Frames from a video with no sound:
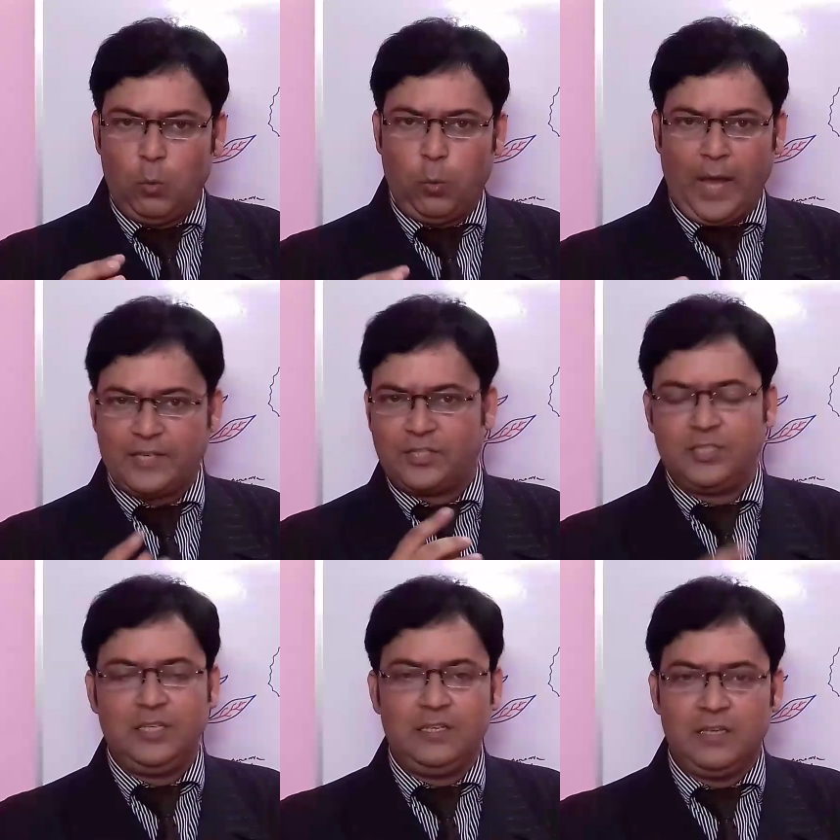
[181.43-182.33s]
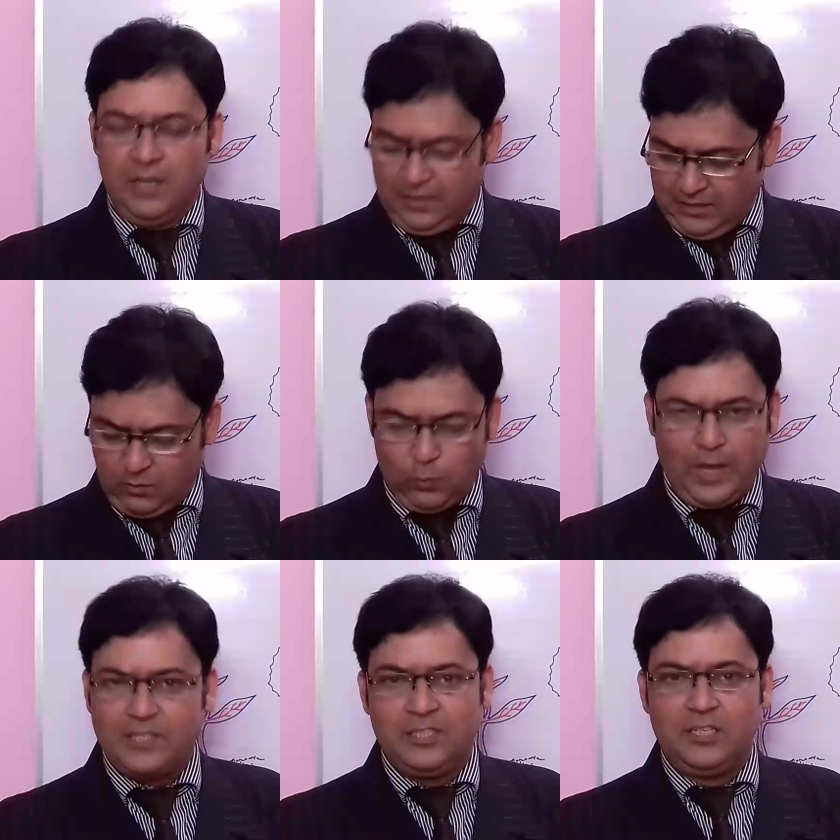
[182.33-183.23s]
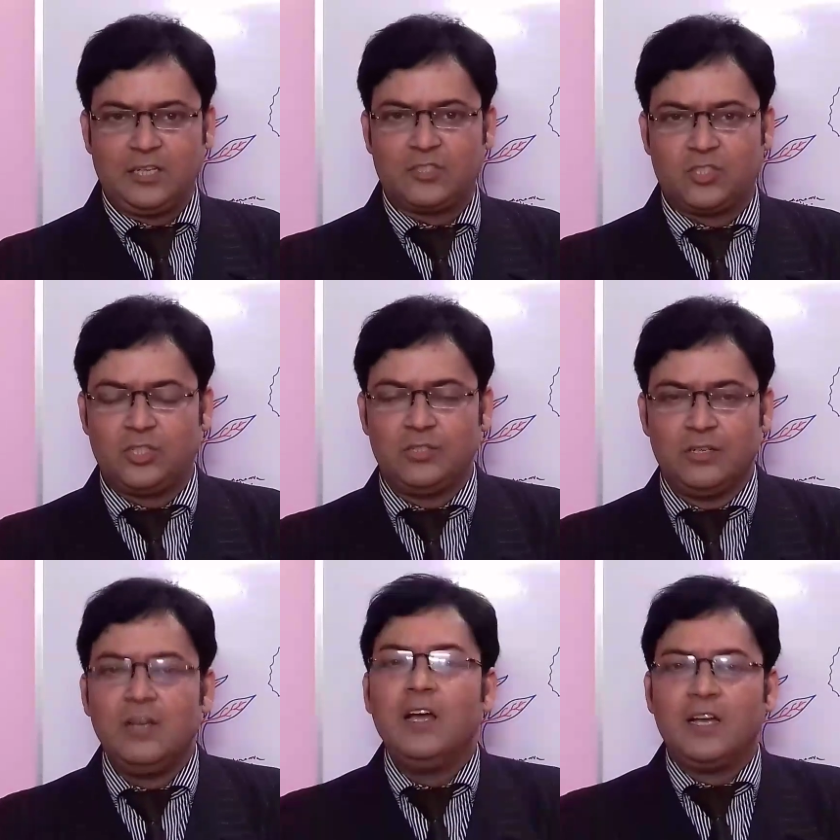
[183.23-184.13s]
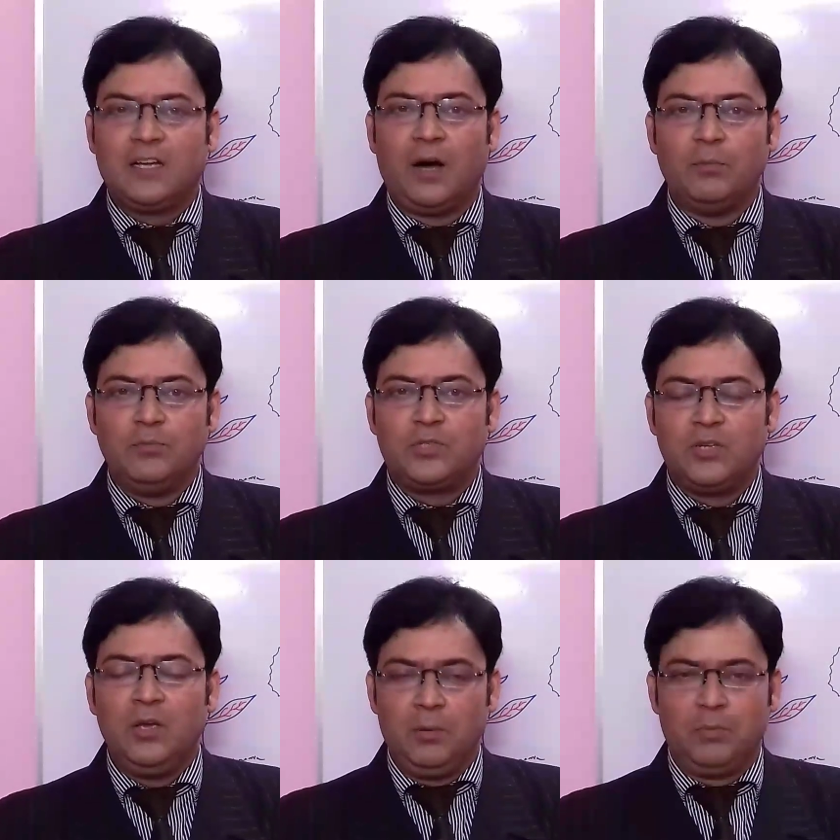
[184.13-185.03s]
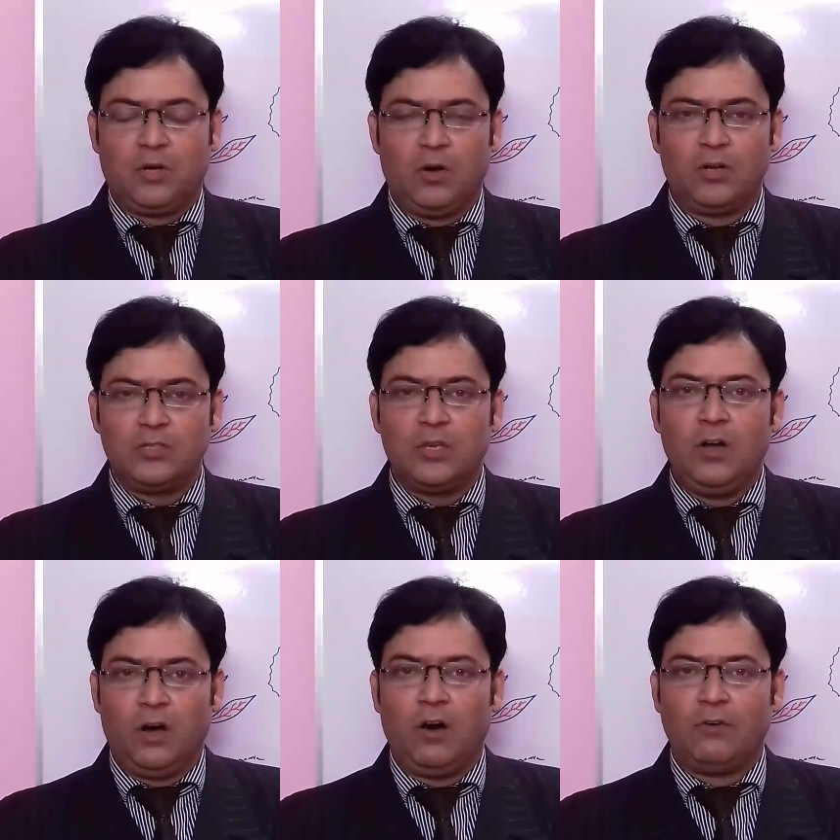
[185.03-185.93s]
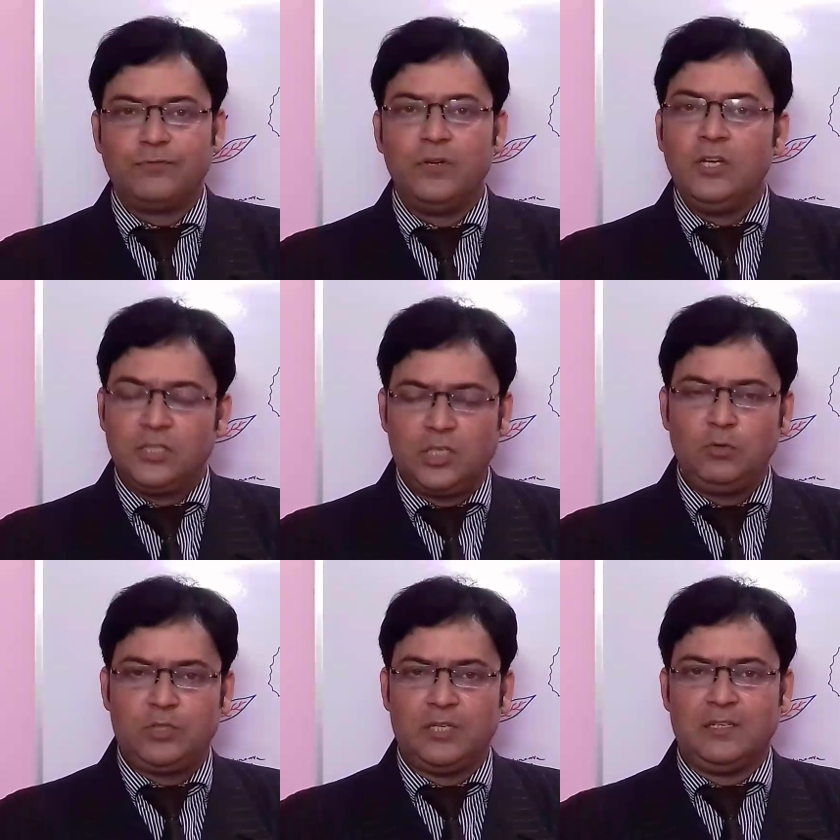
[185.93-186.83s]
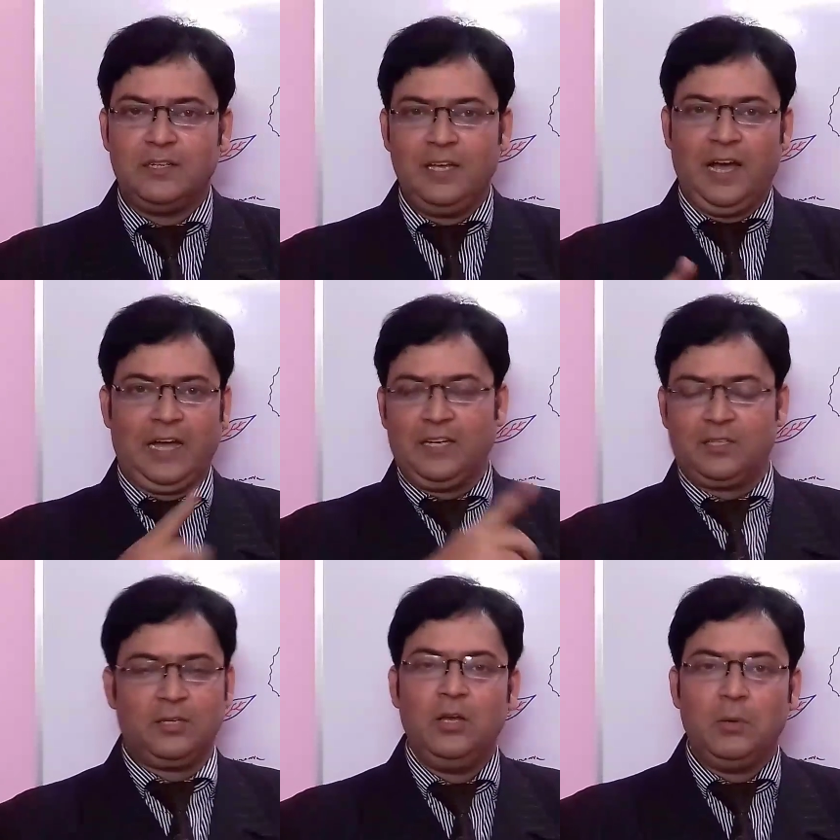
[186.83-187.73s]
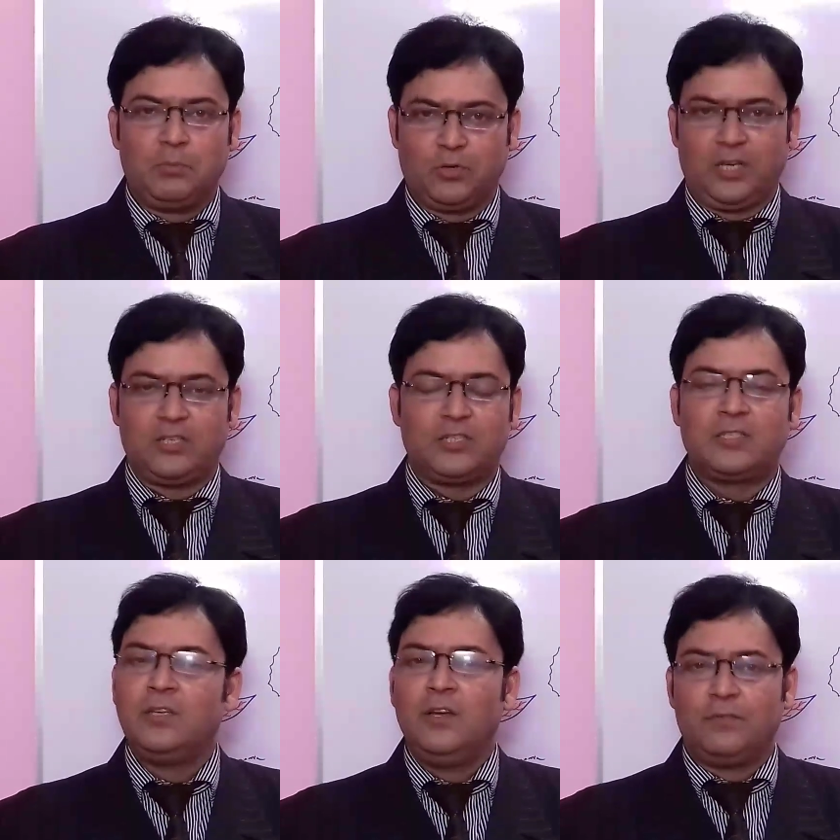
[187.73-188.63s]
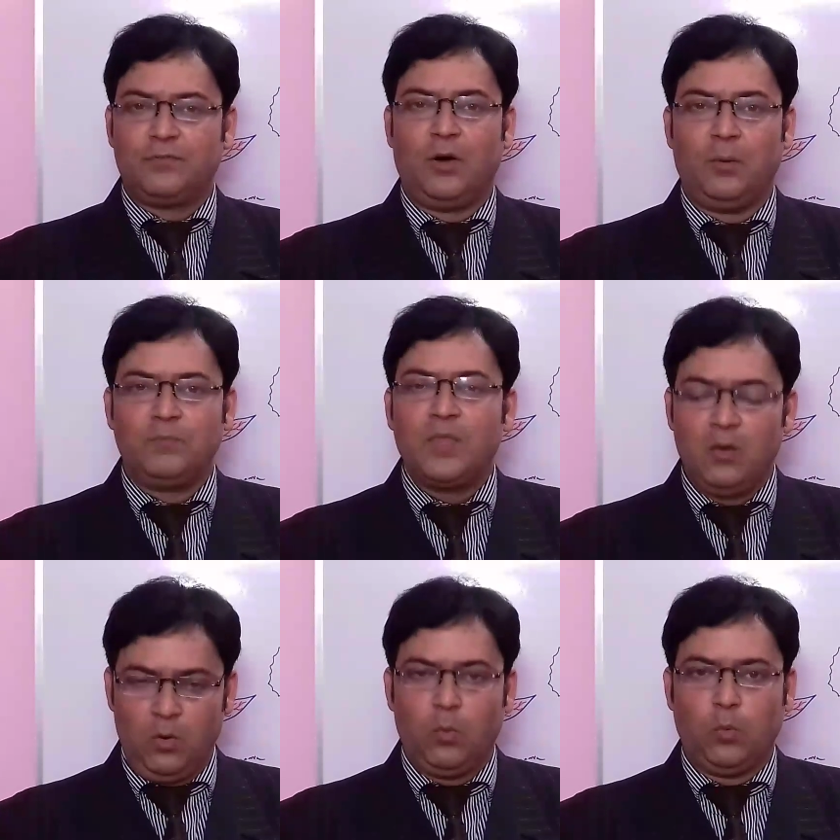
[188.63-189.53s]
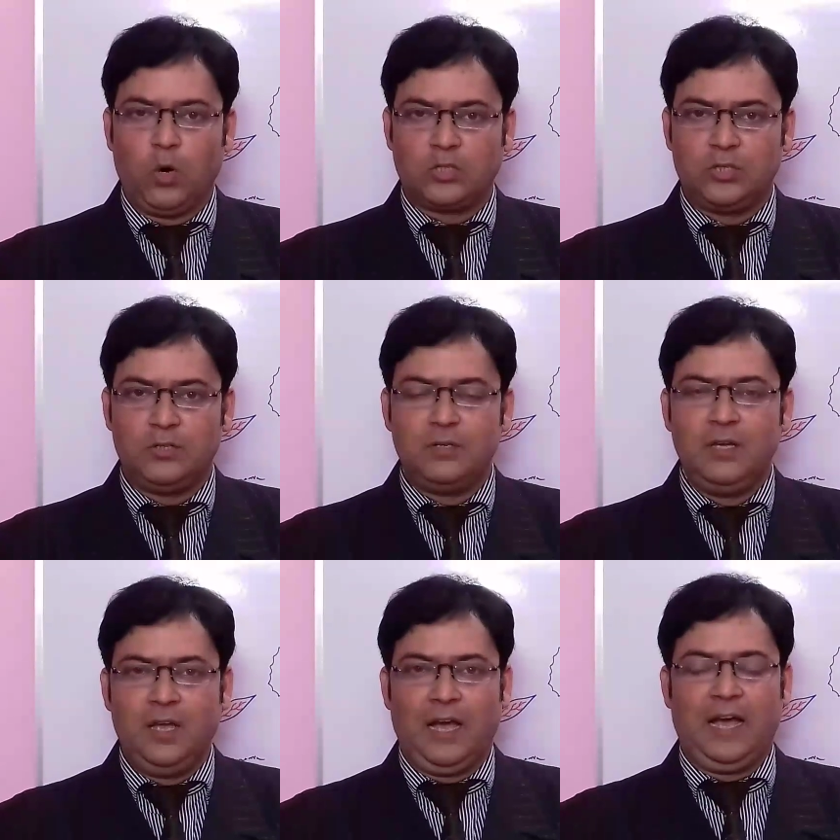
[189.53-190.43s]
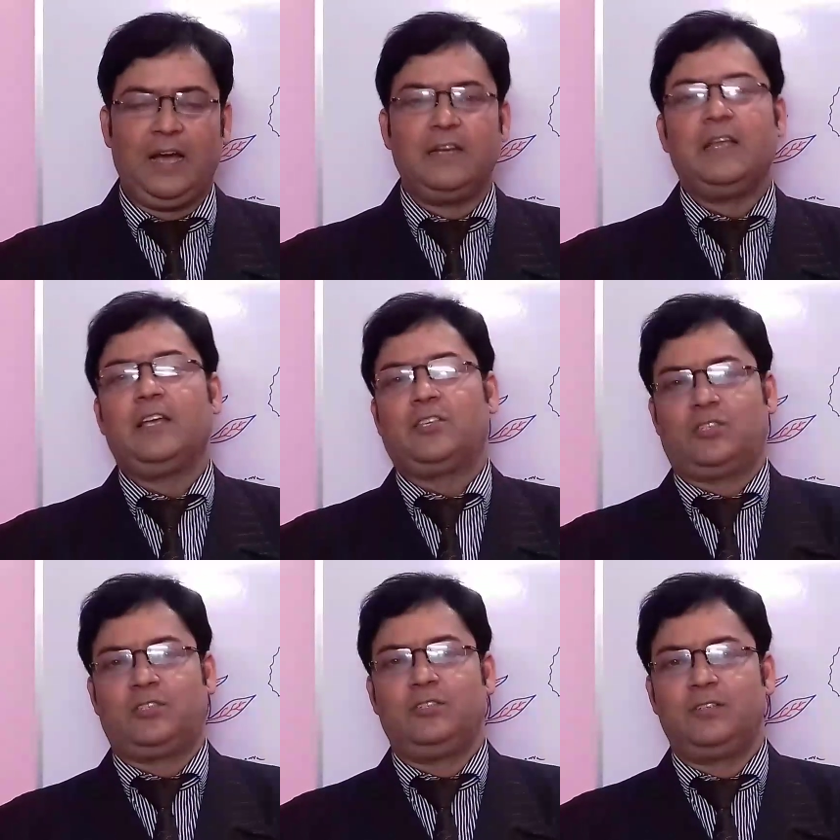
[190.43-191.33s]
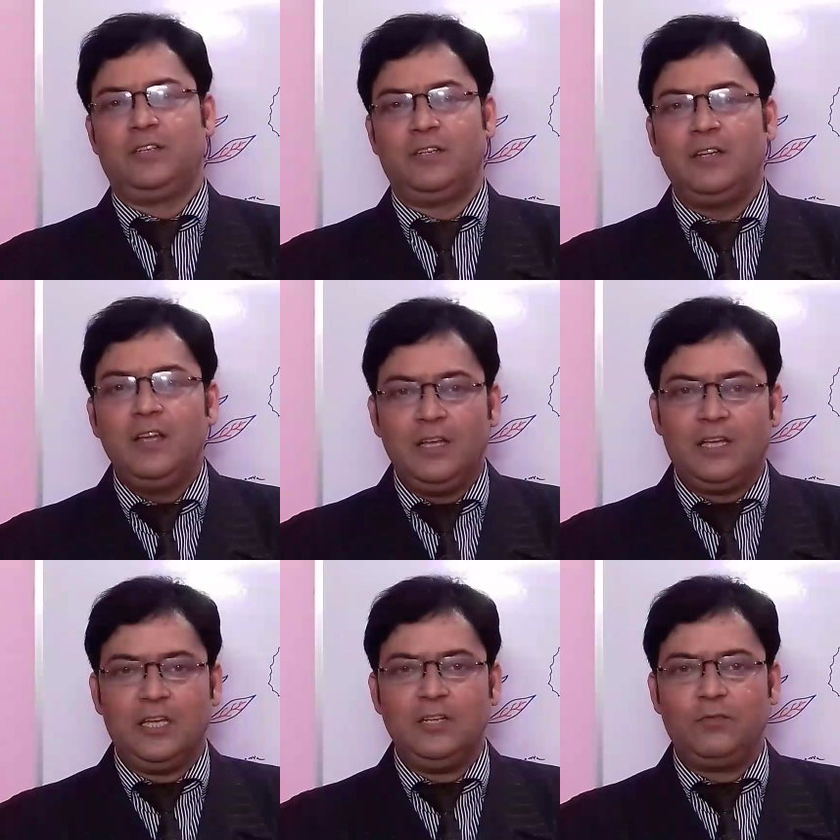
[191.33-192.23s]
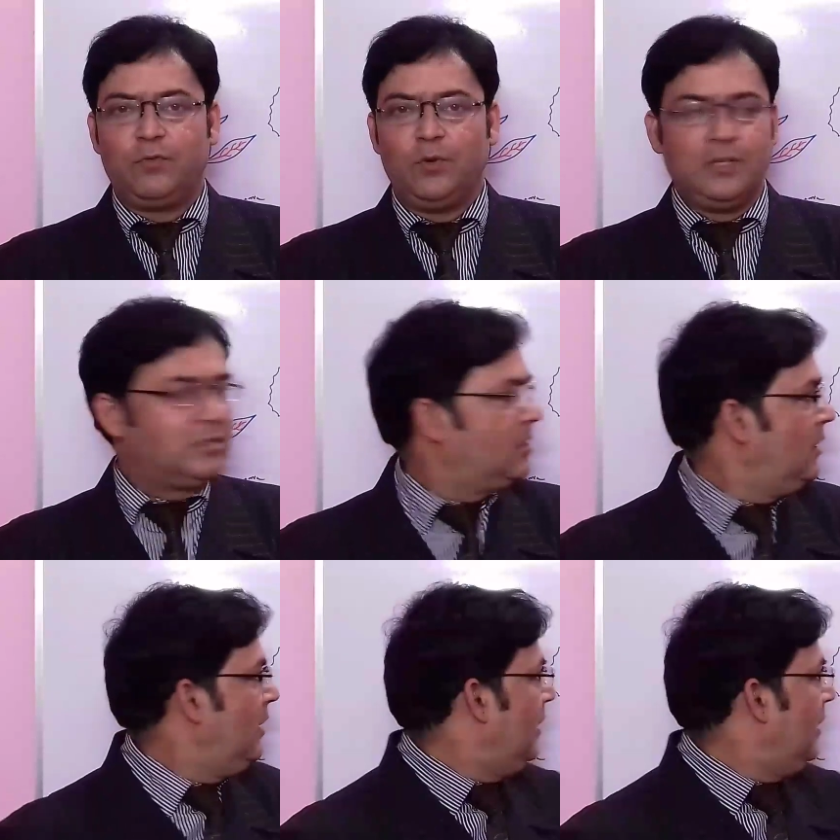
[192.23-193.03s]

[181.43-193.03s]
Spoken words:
waxy. That waxy texture comes because of cutin and it protects from water and external influence.